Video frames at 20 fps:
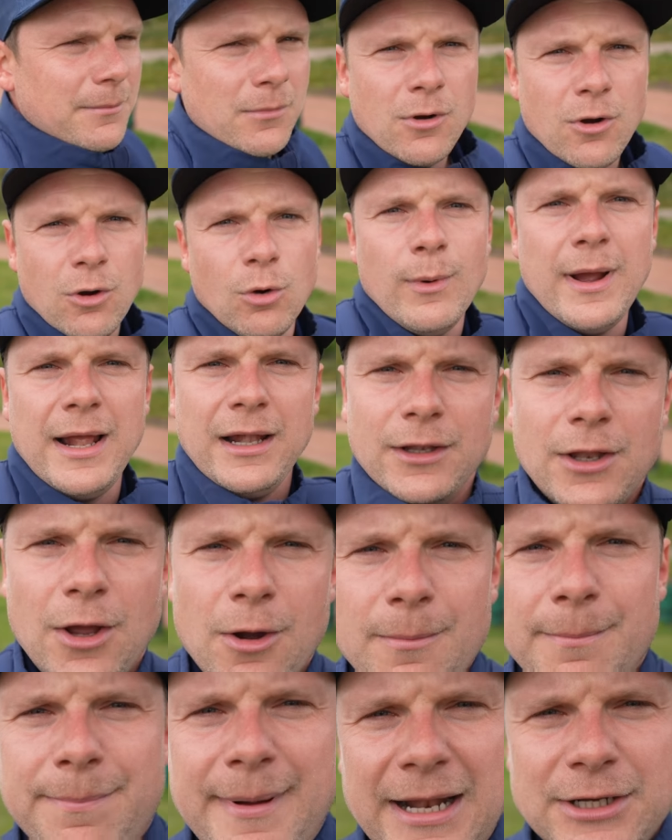more
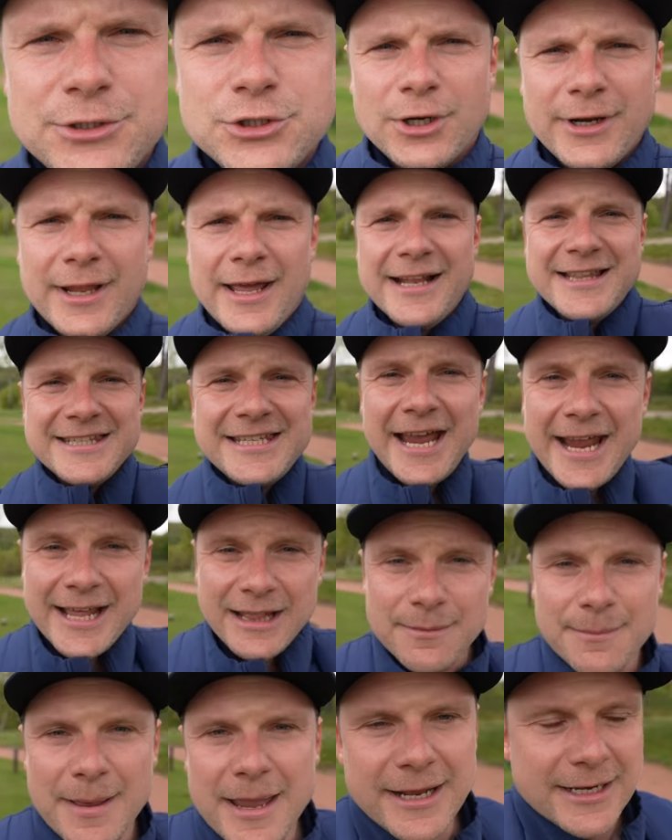well-known badge on it, a
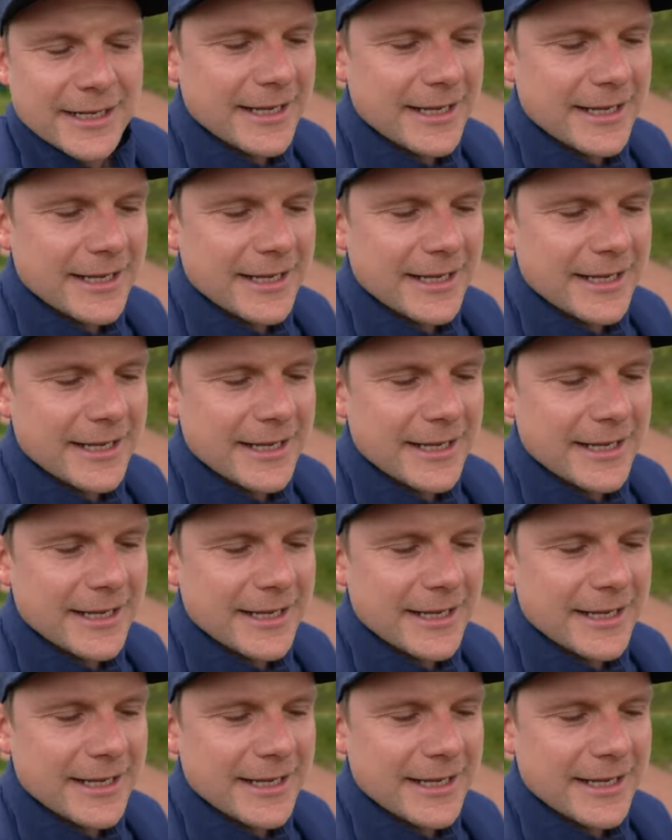TaylorMade,